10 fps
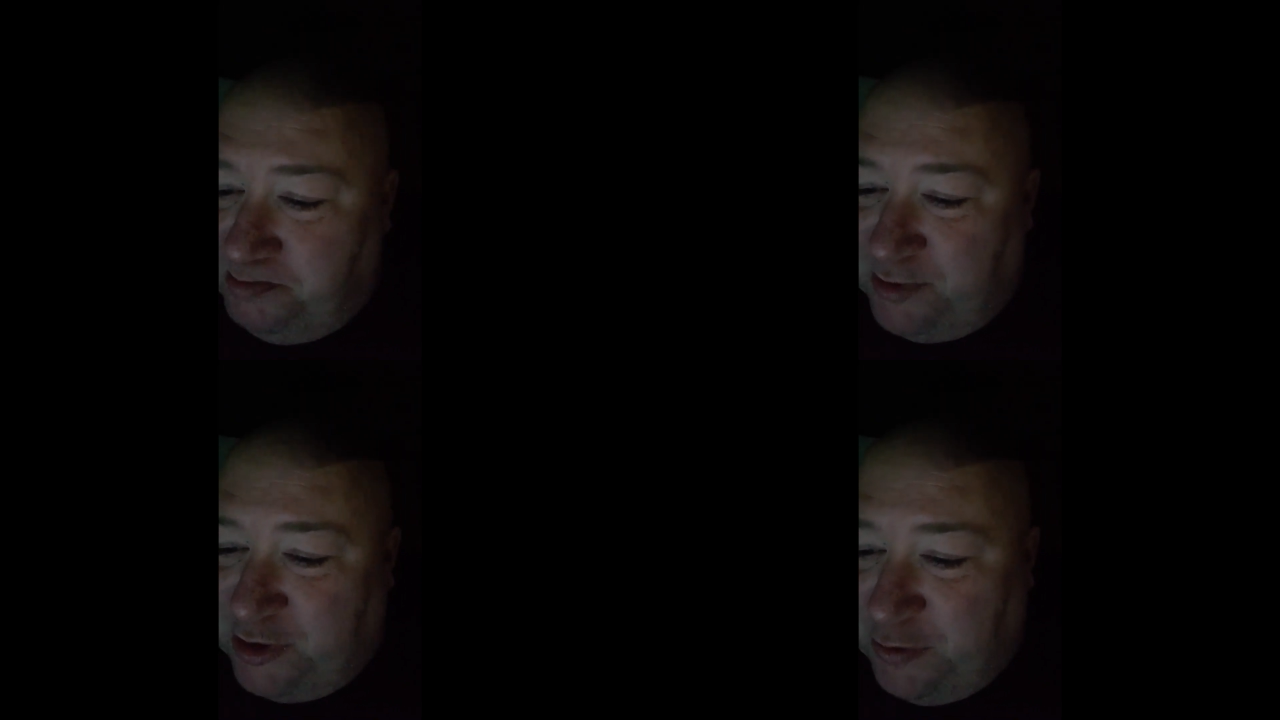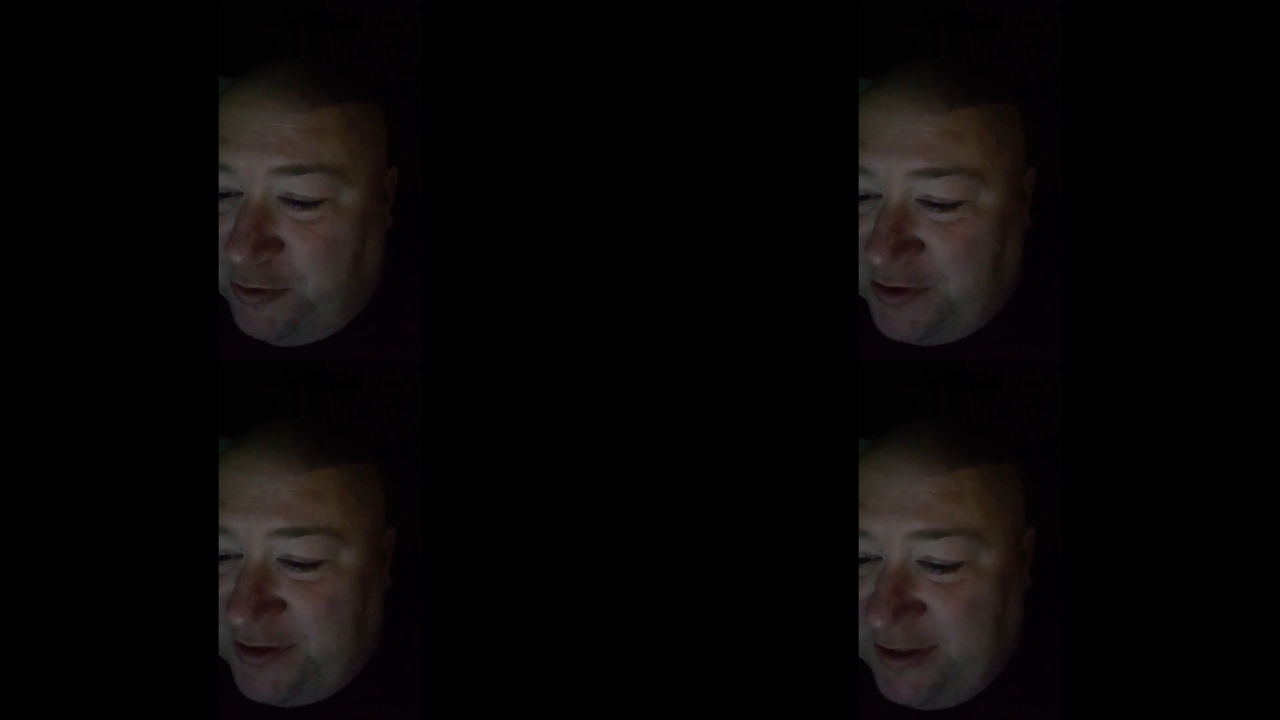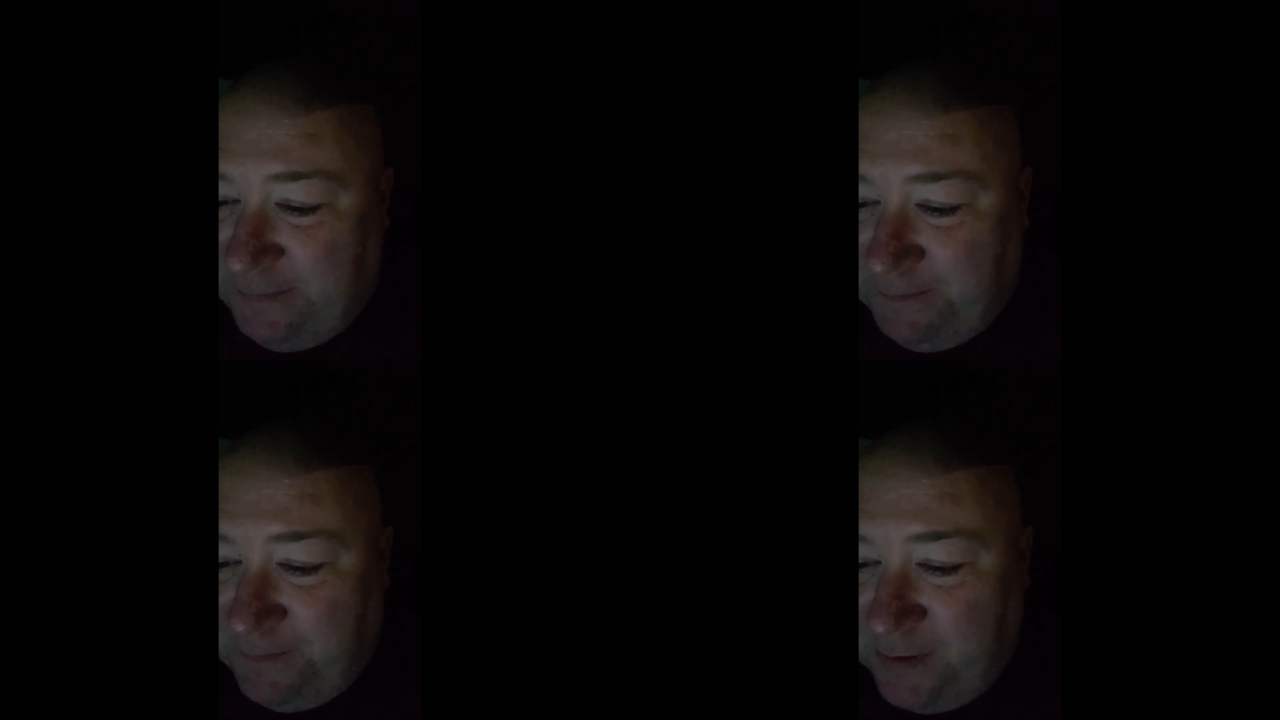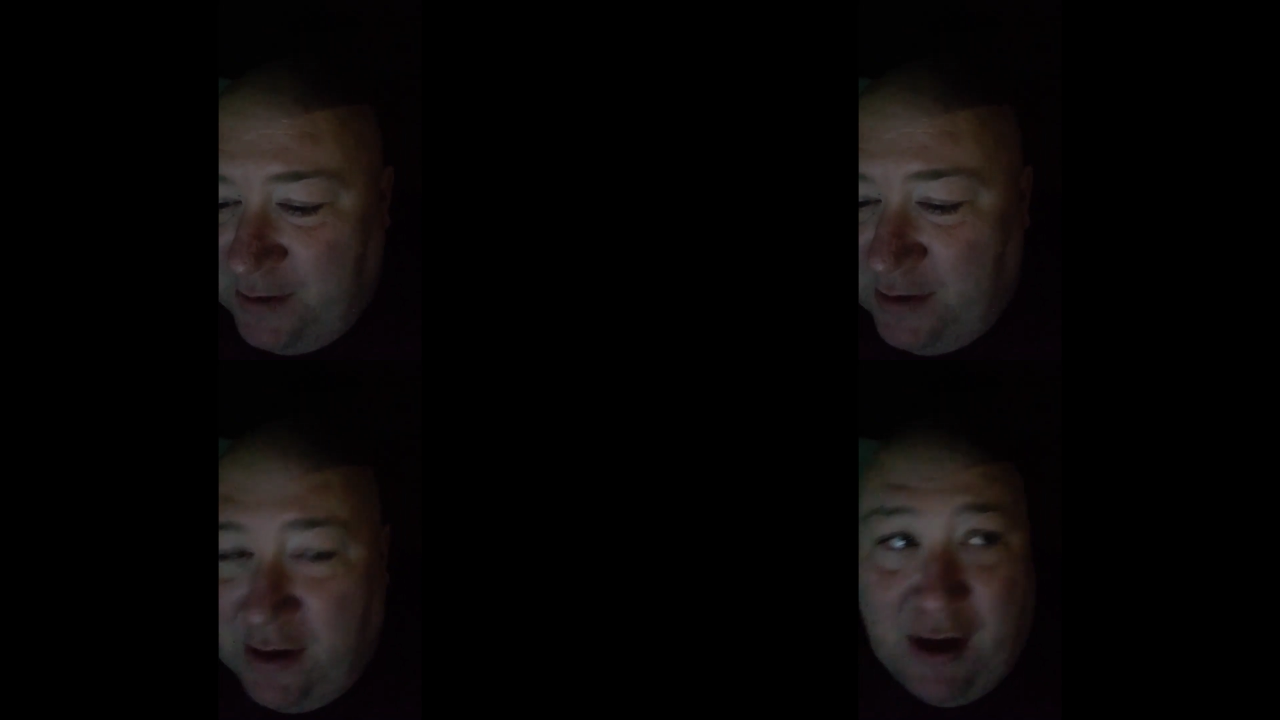So we'll see.
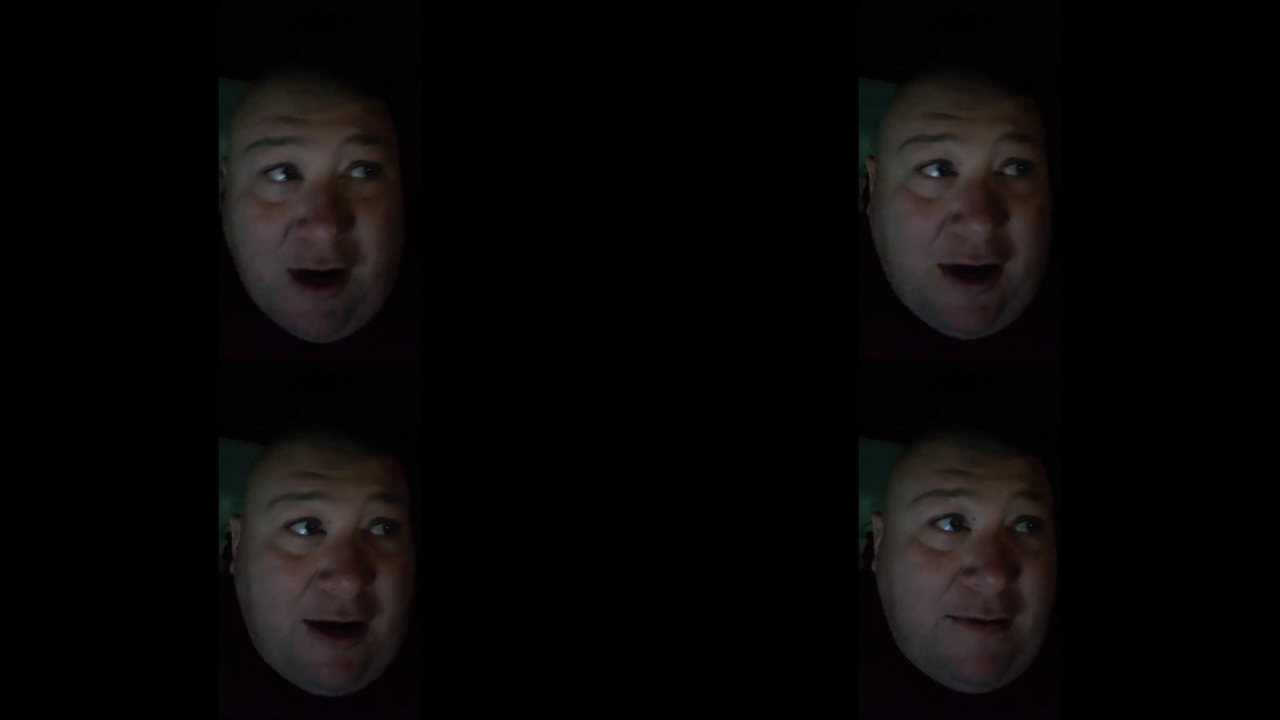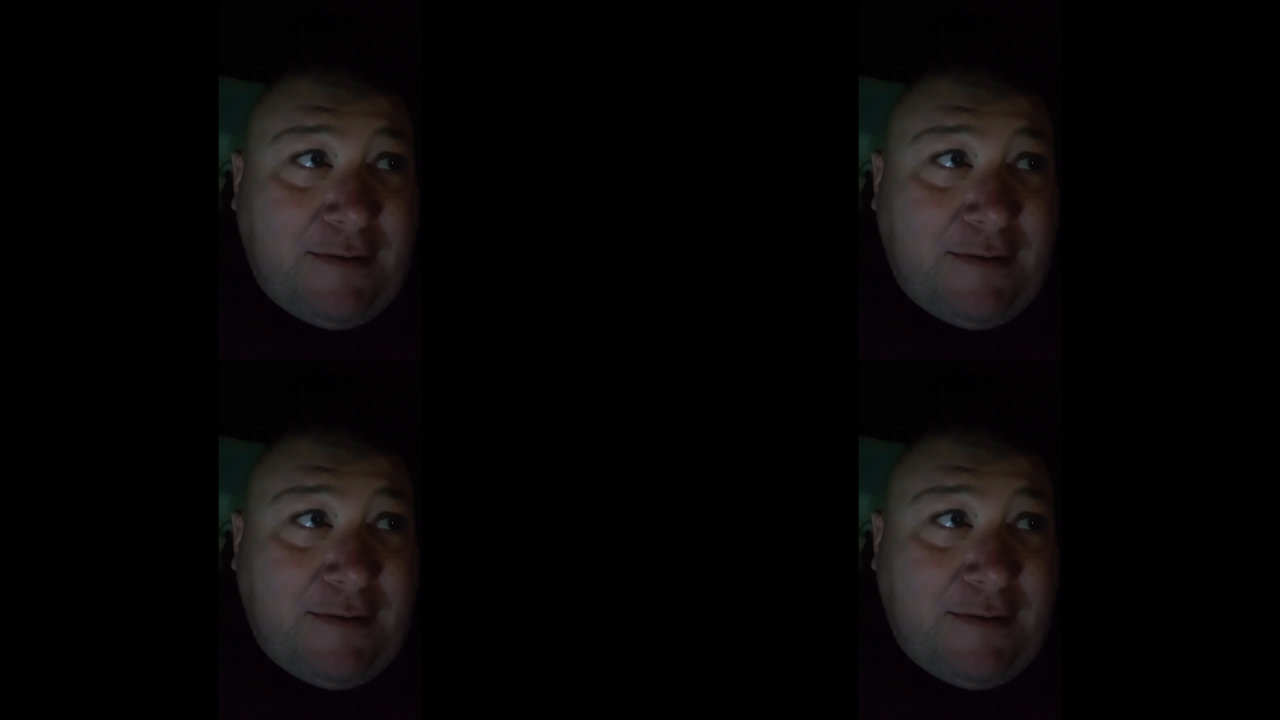Alright.